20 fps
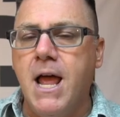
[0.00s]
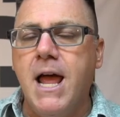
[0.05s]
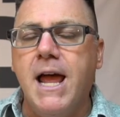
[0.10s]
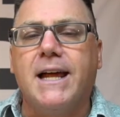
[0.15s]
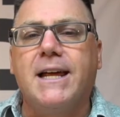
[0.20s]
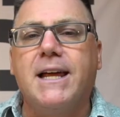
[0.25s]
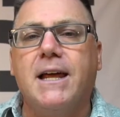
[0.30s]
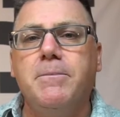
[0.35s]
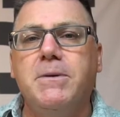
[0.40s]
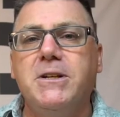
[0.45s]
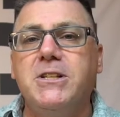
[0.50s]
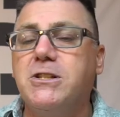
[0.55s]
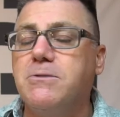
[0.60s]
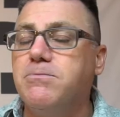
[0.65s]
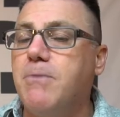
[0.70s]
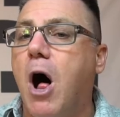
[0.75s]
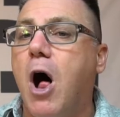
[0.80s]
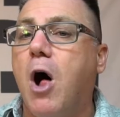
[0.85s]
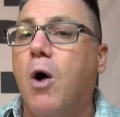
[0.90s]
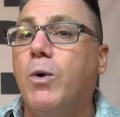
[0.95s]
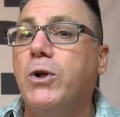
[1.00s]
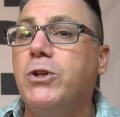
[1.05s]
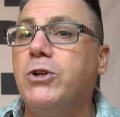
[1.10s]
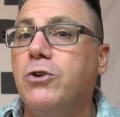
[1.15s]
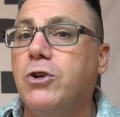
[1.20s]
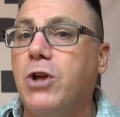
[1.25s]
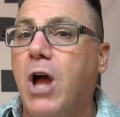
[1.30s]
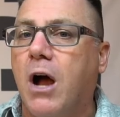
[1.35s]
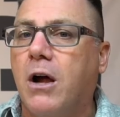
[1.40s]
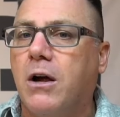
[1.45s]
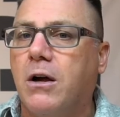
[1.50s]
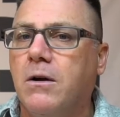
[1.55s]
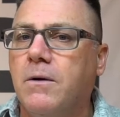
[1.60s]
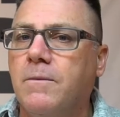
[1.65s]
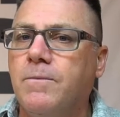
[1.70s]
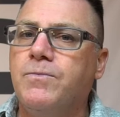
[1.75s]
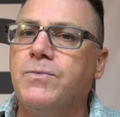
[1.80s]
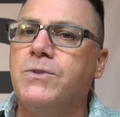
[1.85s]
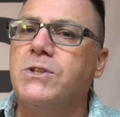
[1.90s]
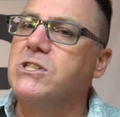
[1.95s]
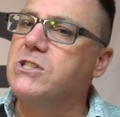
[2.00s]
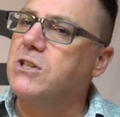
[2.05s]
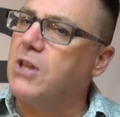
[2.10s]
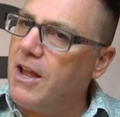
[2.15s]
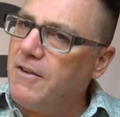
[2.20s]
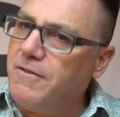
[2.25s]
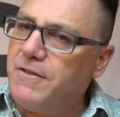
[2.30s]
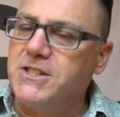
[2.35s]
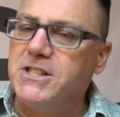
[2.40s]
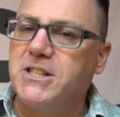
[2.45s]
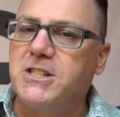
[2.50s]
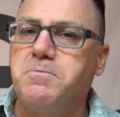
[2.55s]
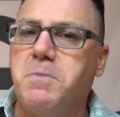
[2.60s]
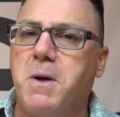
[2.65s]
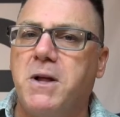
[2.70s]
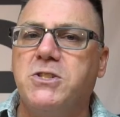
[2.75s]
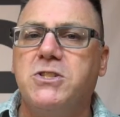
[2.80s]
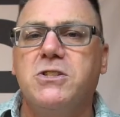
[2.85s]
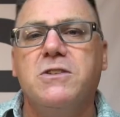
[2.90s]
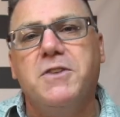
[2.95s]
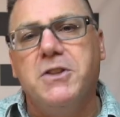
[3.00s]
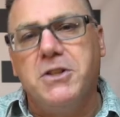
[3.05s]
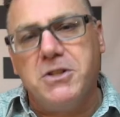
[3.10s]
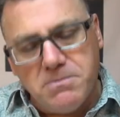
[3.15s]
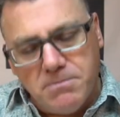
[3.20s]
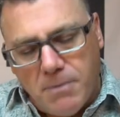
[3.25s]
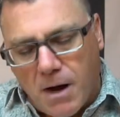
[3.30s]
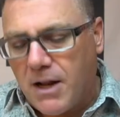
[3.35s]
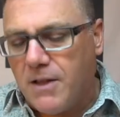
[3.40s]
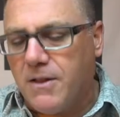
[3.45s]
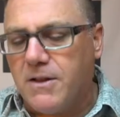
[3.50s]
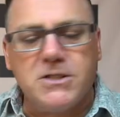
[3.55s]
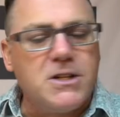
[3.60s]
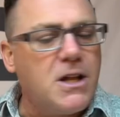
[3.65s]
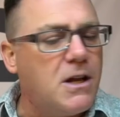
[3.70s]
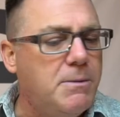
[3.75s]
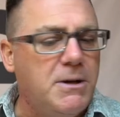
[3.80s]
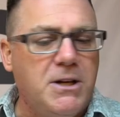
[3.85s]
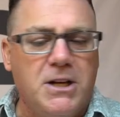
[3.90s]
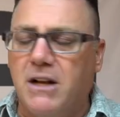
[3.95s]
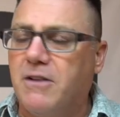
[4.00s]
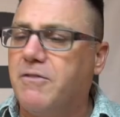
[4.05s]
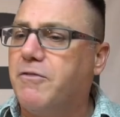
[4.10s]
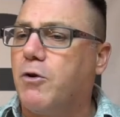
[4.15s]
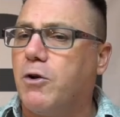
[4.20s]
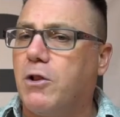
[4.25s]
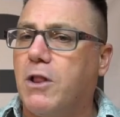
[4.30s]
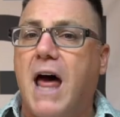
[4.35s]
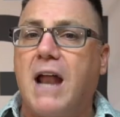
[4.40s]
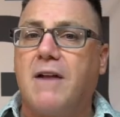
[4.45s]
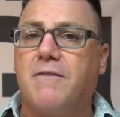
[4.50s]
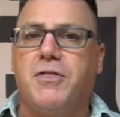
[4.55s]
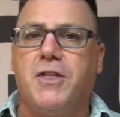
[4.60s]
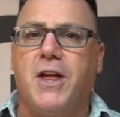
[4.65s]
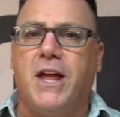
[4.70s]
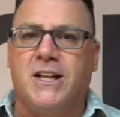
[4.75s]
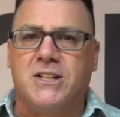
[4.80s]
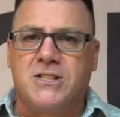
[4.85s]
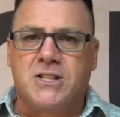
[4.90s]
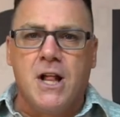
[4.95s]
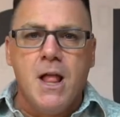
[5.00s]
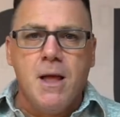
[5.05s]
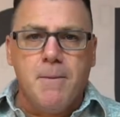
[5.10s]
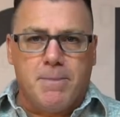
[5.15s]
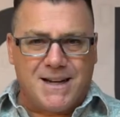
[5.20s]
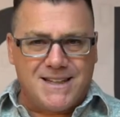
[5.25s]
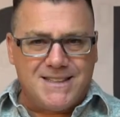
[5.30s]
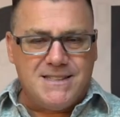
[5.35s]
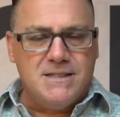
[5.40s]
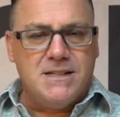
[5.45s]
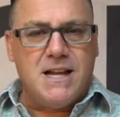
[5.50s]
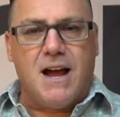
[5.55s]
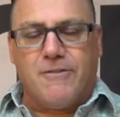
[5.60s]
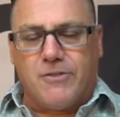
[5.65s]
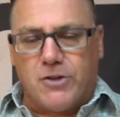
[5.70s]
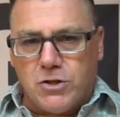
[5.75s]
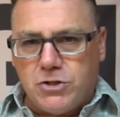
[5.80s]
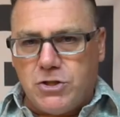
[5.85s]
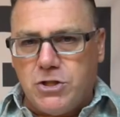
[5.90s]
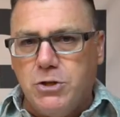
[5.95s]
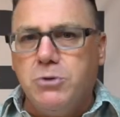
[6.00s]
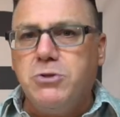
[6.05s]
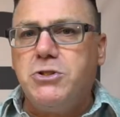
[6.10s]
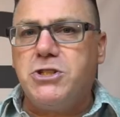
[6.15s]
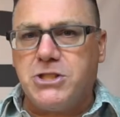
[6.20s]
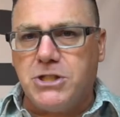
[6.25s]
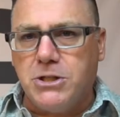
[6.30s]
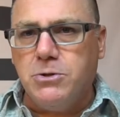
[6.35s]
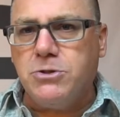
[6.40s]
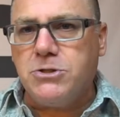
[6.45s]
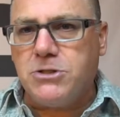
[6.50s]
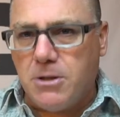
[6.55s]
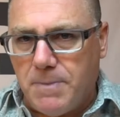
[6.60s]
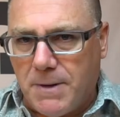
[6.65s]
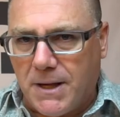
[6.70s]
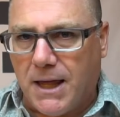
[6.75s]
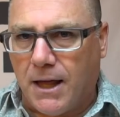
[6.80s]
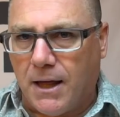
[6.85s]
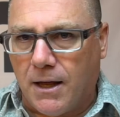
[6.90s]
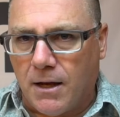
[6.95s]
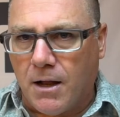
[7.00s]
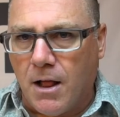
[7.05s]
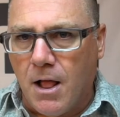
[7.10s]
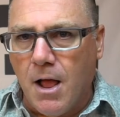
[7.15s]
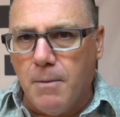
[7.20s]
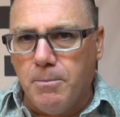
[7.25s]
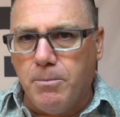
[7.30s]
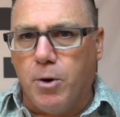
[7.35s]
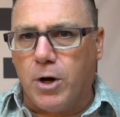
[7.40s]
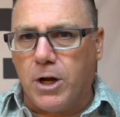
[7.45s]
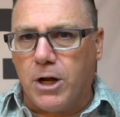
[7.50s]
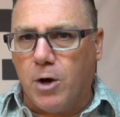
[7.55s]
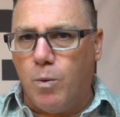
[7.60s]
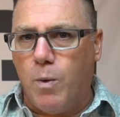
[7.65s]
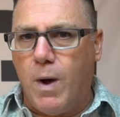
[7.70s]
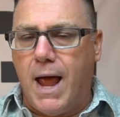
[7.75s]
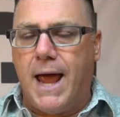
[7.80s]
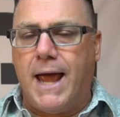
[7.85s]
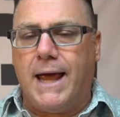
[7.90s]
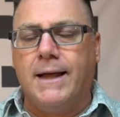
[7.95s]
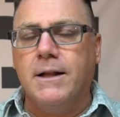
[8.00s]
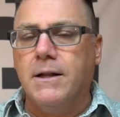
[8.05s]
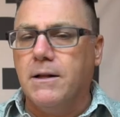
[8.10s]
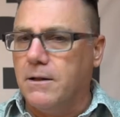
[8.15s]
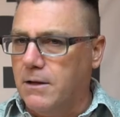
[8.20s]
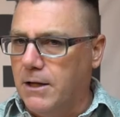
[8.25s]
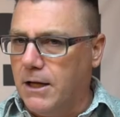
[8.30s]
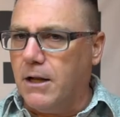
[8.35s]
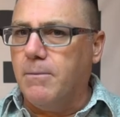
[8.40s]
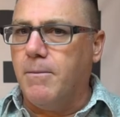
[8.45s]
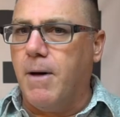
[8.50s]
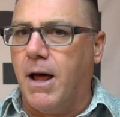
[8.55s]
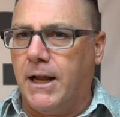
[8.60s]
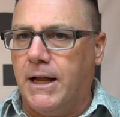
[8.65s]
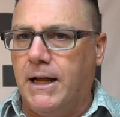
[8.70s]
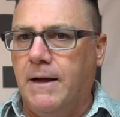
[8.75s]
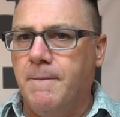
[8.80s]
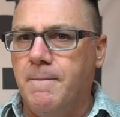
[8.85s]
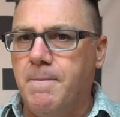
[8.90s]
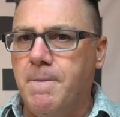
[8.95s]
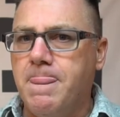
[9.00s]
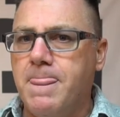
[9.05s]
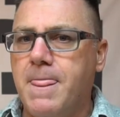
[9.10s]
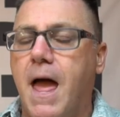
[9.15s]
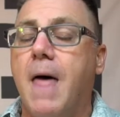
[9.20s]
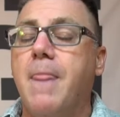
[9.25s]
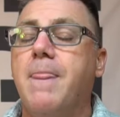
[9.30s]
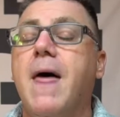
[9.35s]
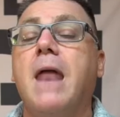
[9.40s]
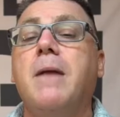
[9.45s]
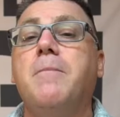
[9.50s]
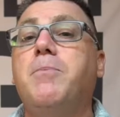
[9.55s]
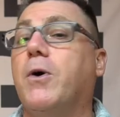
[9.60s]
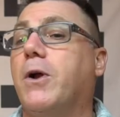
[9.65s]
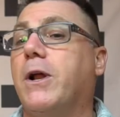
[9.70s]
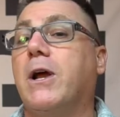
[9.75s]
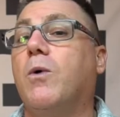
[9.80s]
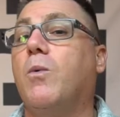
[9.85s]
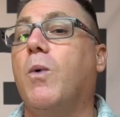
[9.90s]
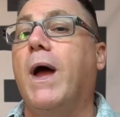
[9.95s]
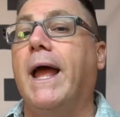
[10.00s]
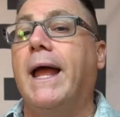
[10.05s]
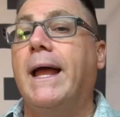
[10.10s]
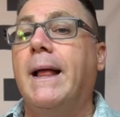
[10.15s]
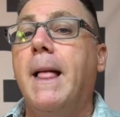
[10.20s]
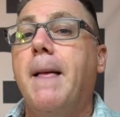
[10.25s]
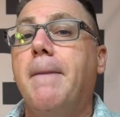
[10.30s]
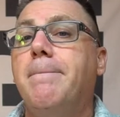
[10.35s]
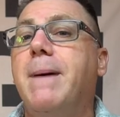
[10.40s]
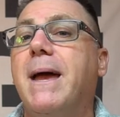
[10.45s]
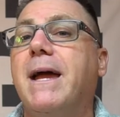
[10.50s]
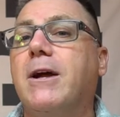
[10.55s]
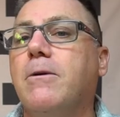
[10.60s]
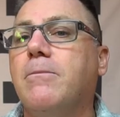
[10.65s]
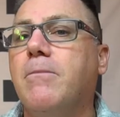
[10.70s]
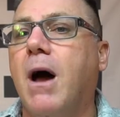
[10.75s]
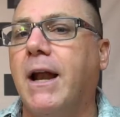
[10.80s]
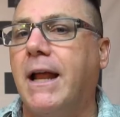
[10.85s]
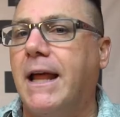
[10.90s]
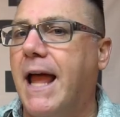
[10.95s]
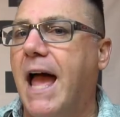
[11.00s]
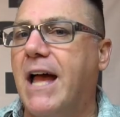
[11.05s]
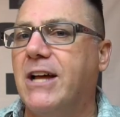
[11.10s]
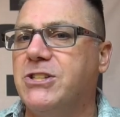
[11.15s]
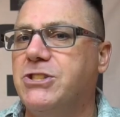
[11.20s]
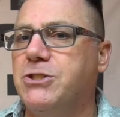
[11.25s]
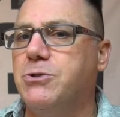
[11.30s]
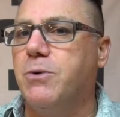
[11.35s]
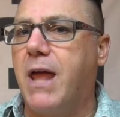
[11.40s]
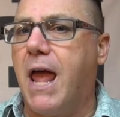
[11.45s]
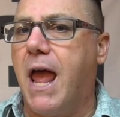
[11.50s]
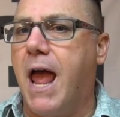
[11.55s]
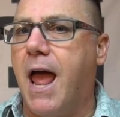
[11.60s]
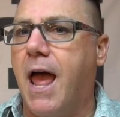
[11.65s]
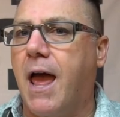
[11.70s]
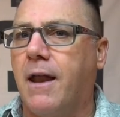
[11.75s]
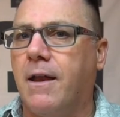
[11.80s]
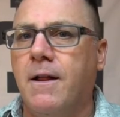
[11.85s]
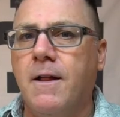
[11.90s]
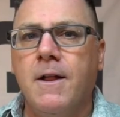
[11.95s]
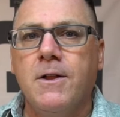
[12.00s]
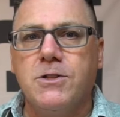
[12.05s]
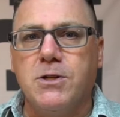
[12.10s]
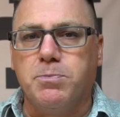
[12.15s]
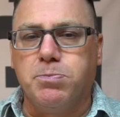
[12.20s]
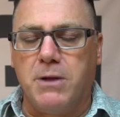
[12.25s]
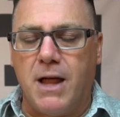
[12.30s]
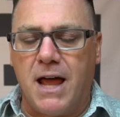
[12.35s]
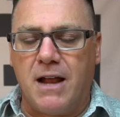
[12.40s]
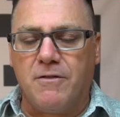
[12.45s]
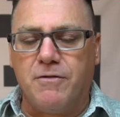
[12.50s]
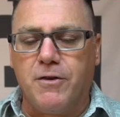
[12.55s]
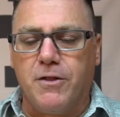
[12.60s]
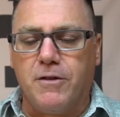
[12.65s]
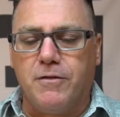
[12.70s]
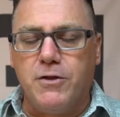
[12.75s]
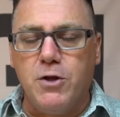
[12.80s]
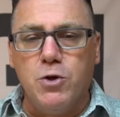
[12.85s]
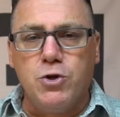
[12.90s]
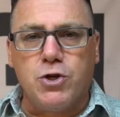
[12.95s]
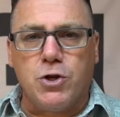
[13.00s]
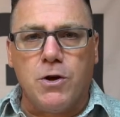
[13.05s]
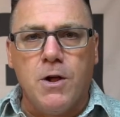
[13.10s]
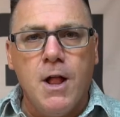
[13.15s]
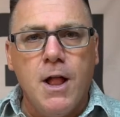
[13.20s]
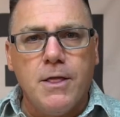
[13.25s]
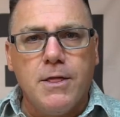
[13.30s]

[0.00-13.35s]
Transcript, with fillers: It can be small when you're younger because life is expensive and there's money that's going to be needed for a lot of things, but it's never too soon to begin putting away little money and then putting away bigger money as you can to plan for the future.